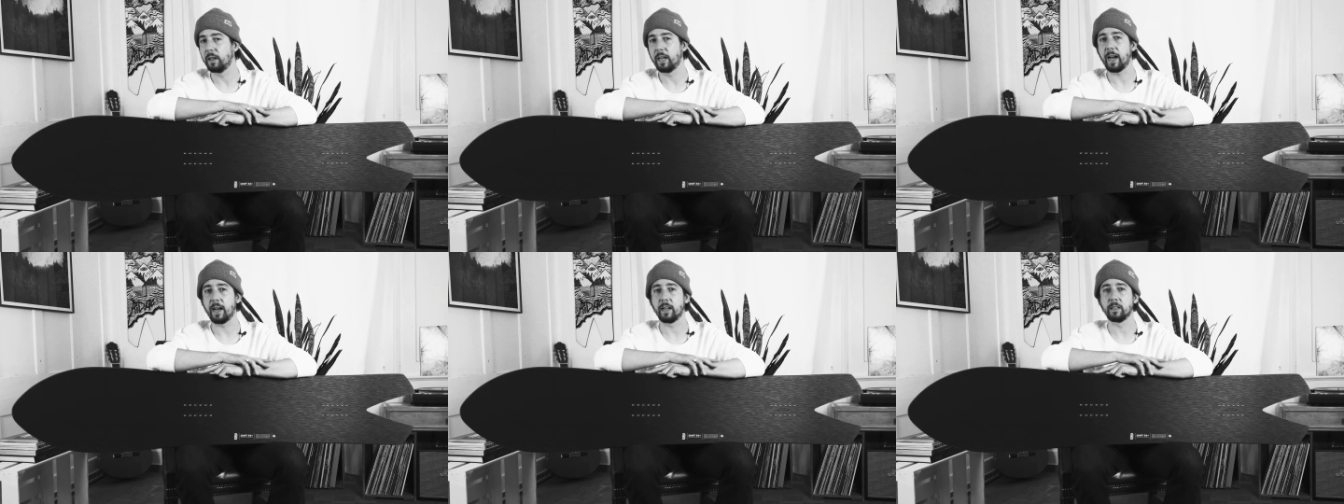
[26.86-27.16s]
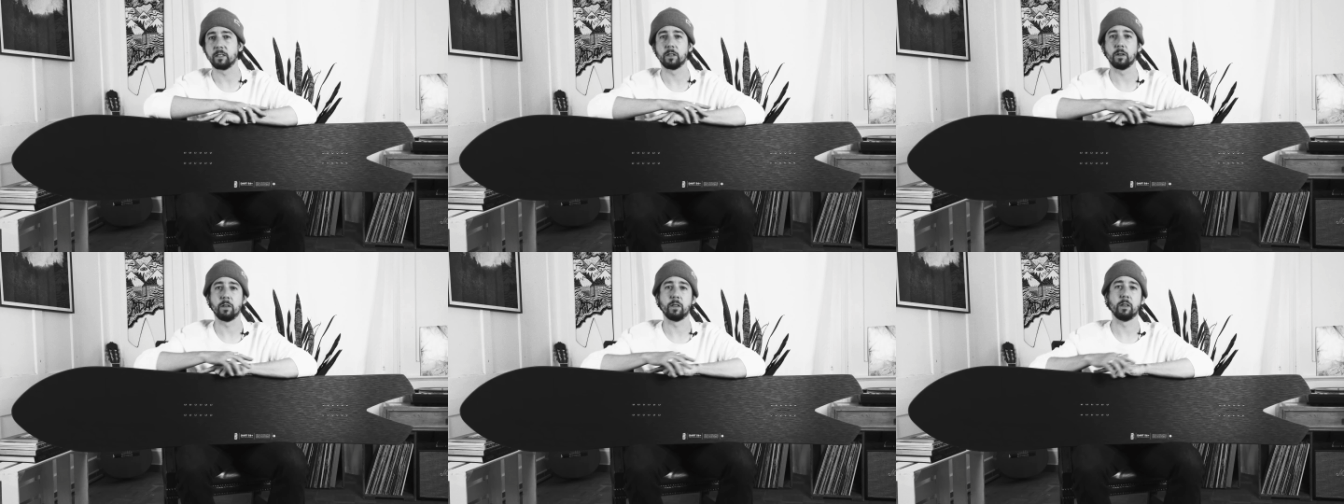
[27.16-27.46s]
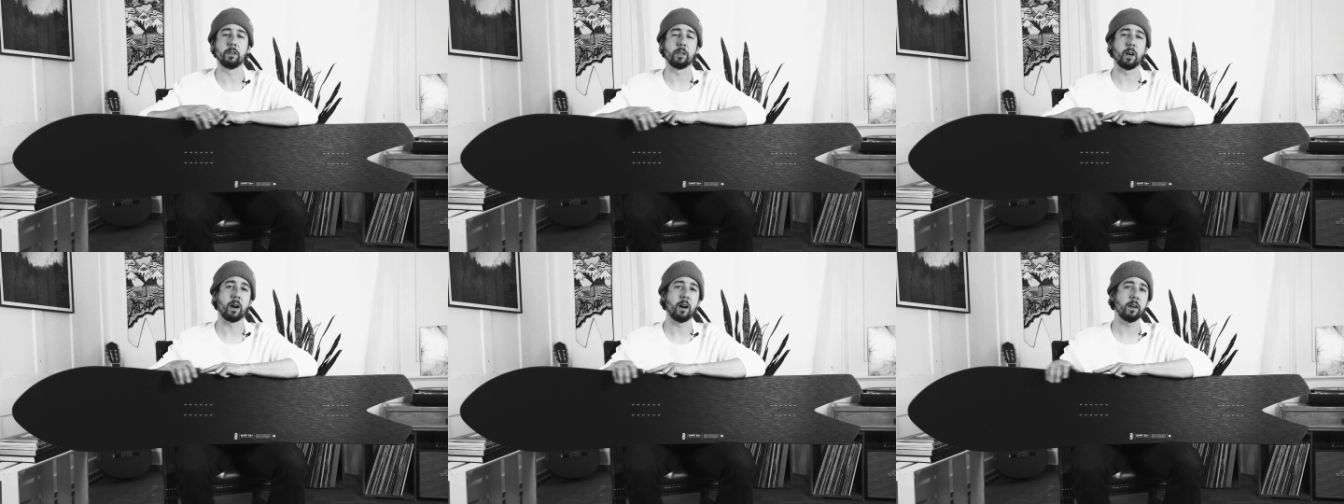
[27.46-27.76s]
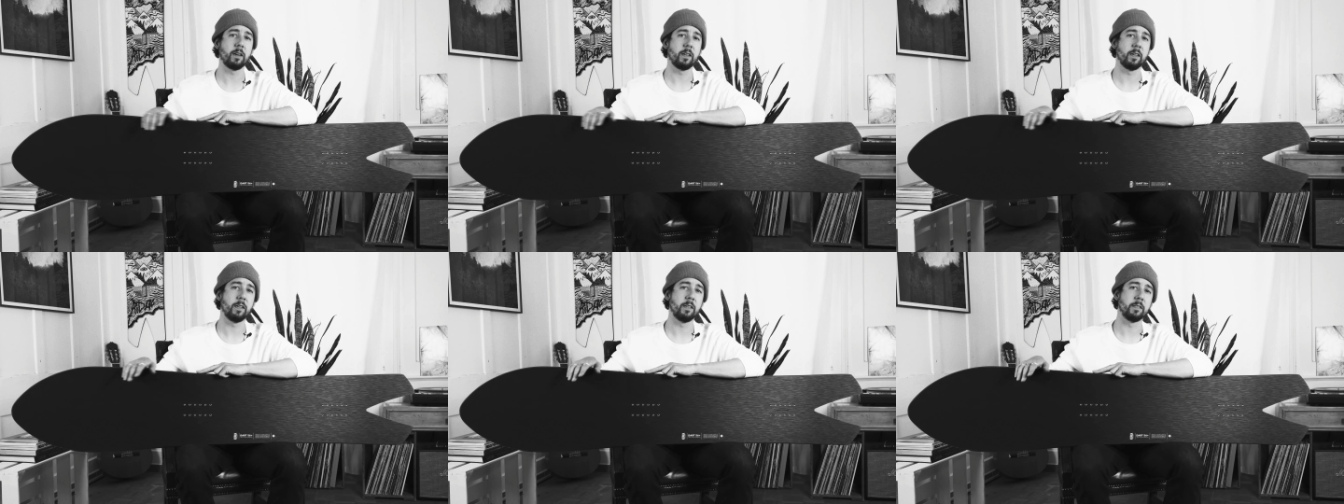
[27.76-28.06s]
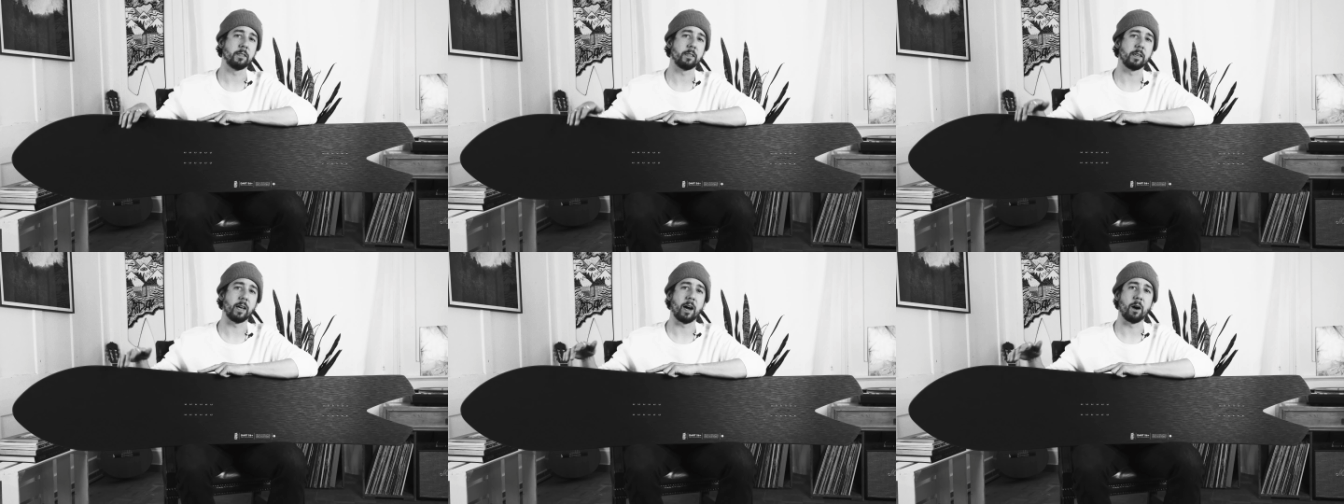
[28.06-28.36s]
Yeah, so the dart
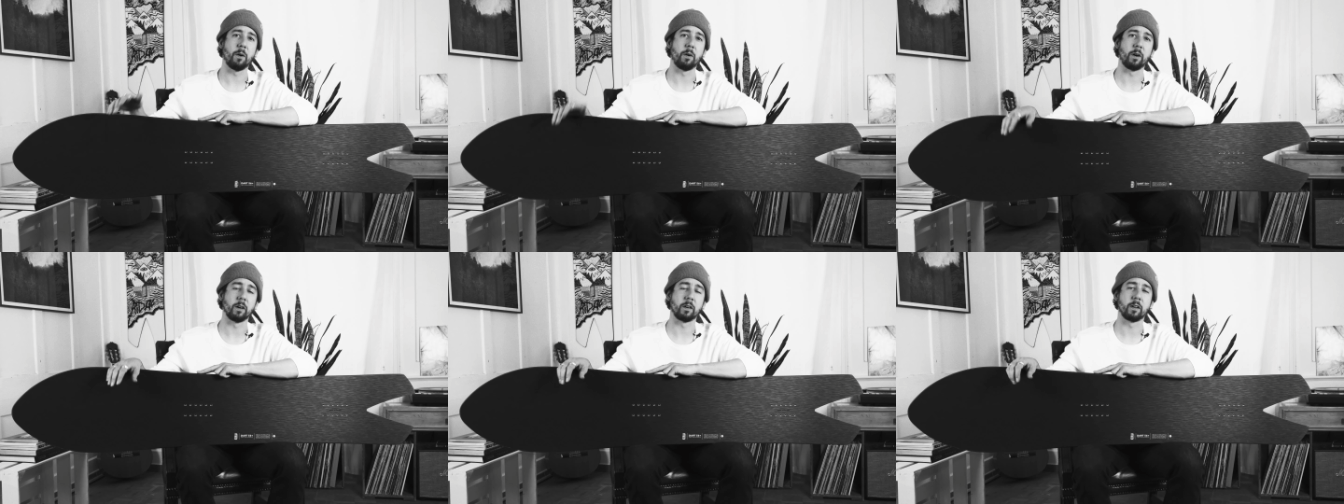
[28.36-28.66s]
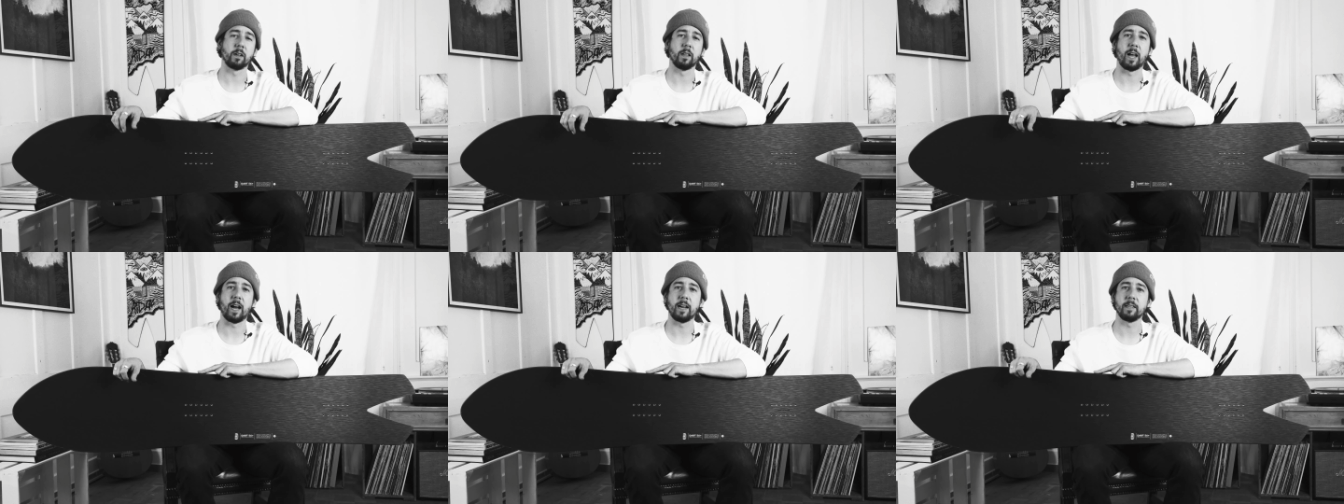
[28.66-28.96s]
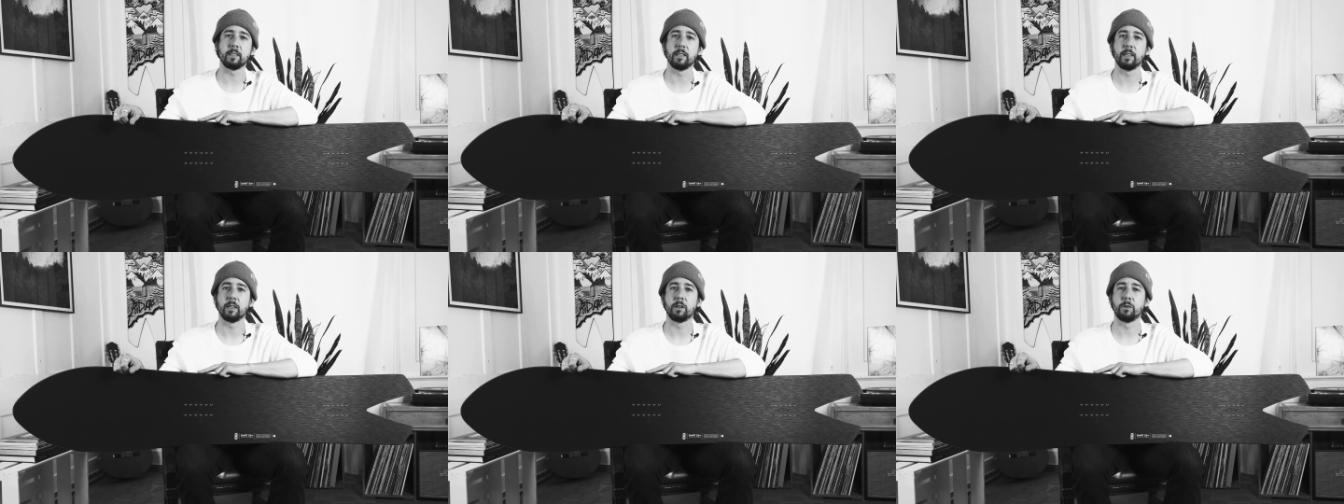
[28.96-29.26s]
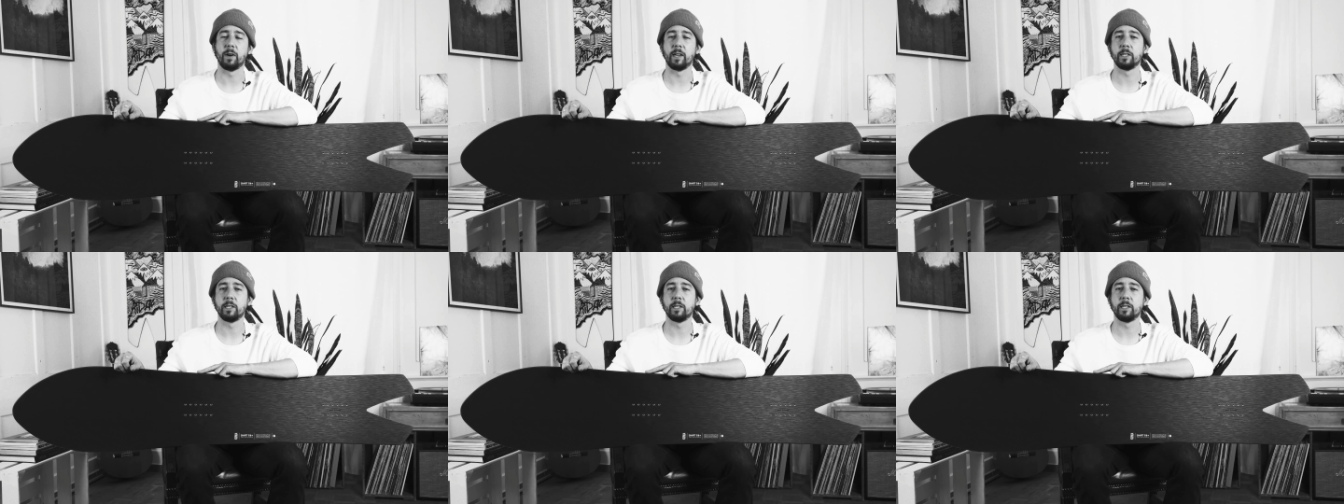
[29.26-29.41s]
is our classic